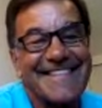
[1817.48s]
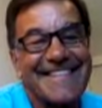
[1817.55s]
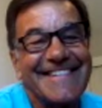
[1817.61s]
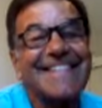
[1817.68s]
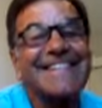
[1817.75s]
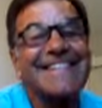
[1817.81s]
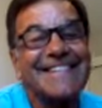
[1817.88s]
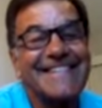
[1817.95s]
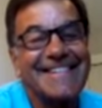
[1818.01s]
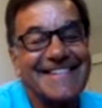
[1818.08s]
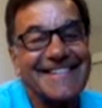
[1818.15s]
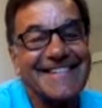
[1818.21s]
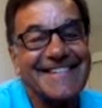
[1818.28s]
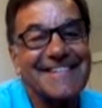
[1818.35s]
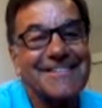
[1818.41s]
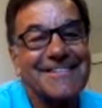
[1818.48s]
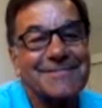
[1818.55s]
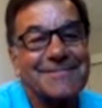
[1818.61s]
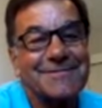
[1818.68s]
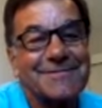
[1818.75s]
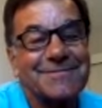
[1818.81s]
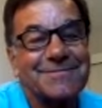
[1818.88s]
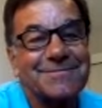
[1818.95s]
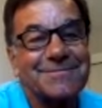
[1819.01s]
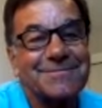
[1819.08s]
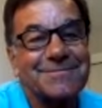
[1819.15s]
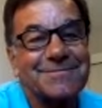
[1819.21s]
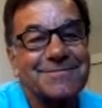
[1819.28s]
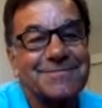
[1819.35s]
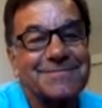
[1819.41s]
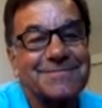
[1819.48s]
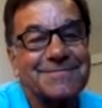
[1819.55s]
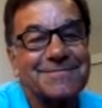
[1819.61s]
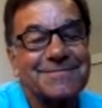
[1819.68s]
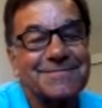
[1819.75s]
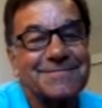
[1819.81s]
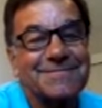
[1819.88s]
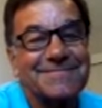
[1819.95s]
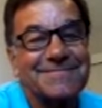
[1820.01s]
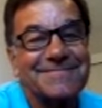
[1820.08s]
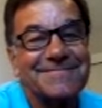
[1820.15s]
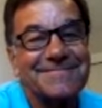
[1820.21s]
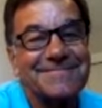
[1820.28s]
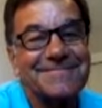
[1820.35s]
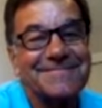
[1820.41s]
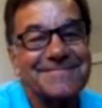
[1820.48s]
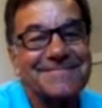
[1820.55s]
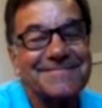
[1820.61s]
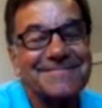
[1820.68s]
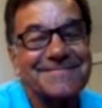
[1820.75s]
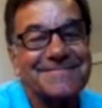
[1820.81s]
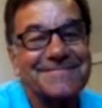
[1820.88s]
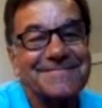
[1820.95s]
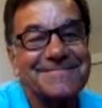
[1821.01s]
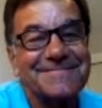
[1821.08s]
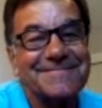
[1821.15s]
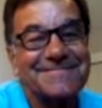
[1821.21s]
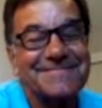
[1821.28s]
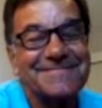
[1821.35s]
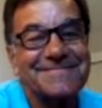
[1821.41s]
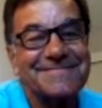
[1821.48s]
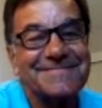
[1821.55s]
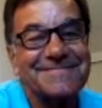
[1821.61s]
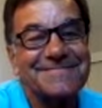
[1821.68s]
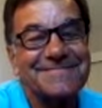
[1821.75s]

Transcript: (not speaking)